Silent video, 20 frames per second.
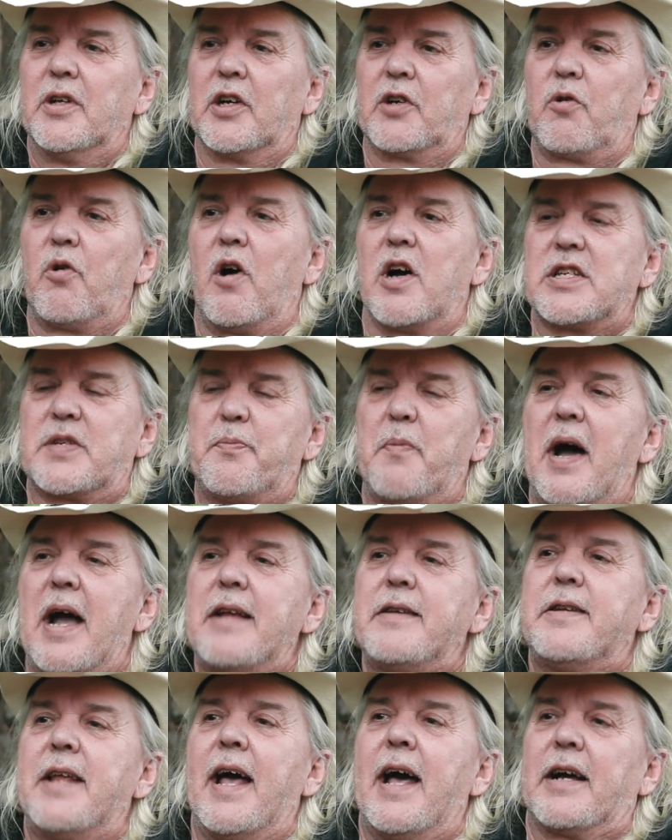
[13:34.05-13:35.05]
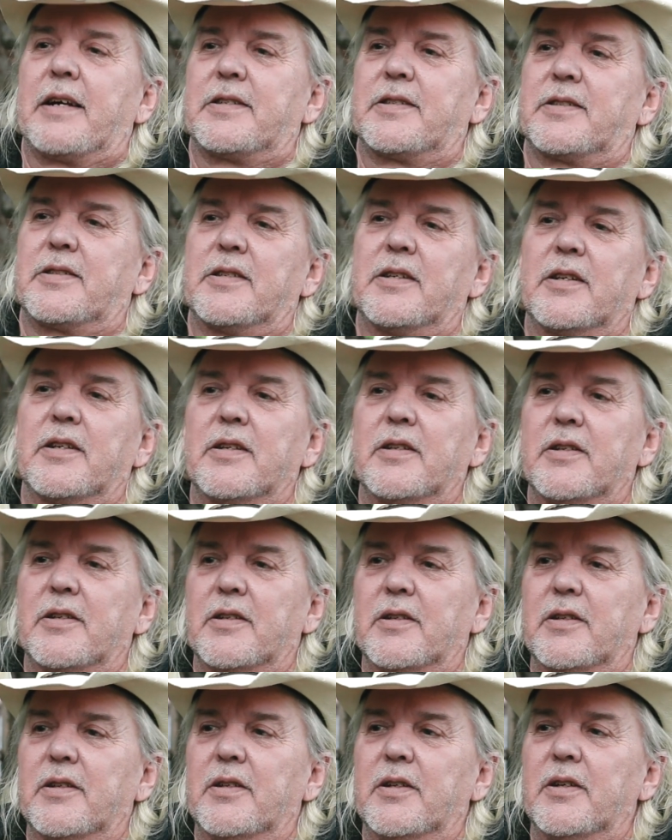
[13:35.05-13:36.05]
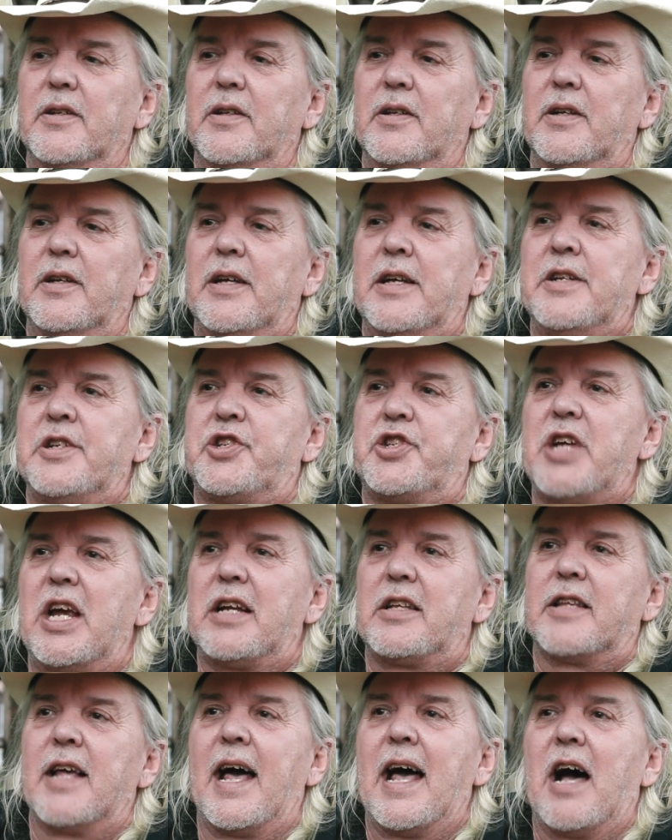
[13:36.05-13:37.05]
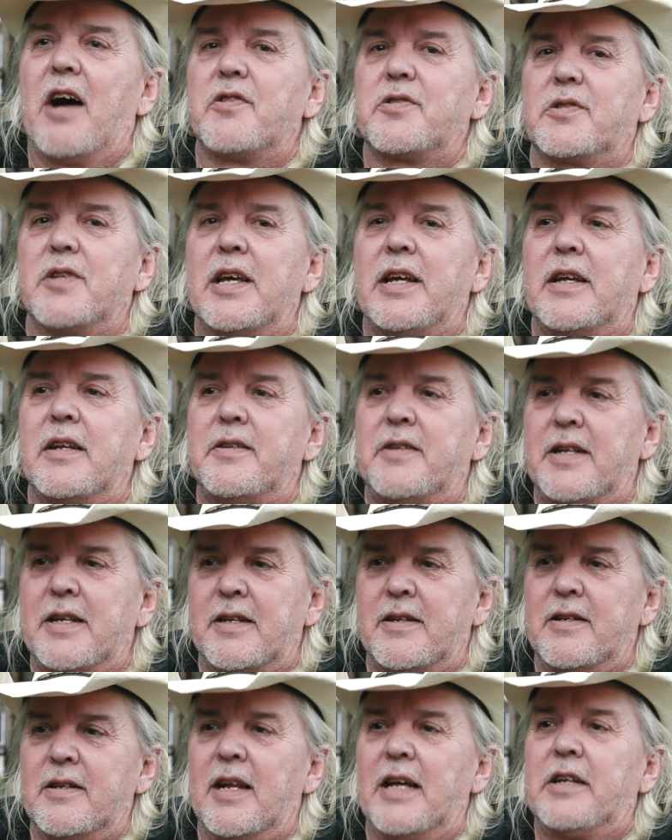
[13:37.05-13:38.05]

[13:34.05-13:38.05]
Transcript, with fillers: across my decks and shake the house like it did,